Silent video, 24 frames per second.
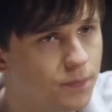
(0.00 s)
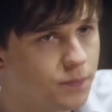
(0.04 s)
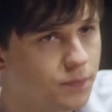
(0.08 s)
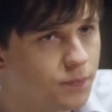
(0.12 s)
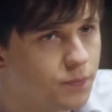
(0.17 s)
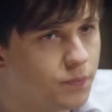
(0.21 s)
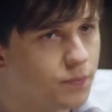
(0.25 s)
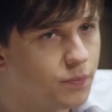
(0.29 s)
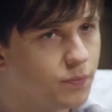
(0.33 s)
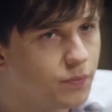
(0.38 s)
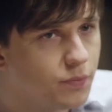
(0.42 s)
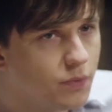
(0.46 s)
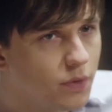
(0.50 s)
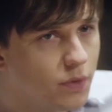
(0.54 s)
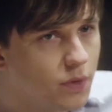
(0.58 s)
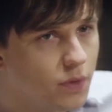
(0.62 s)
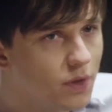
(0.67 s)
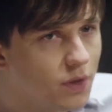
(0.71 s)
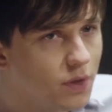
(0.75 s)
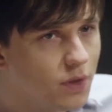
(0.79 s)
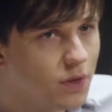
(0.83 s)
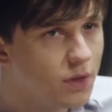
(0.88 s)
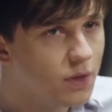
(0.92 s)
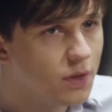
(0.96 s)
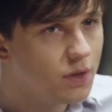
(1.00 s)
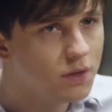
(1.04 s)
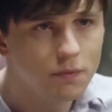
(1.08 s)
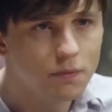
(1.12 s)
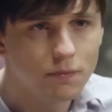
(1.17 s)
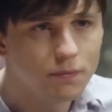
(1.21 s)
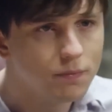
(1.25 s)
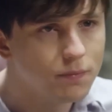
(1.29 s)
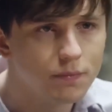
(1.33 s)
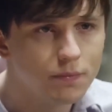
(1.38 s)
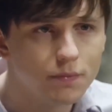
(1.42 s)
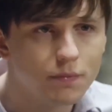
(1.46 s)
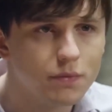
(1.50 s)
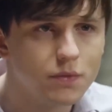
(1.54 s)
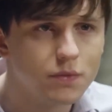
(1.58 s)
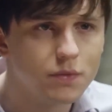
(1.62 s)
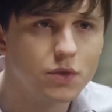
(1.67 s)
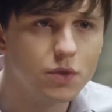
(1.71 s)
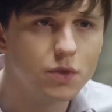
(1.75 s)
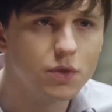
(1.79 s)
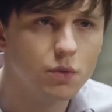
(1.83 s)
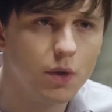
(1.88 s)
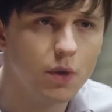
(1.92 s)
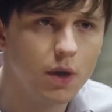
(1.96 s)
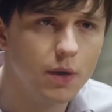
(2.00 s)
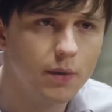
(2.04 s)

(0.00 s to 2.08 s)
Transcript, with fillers: When Paul asked why he invited them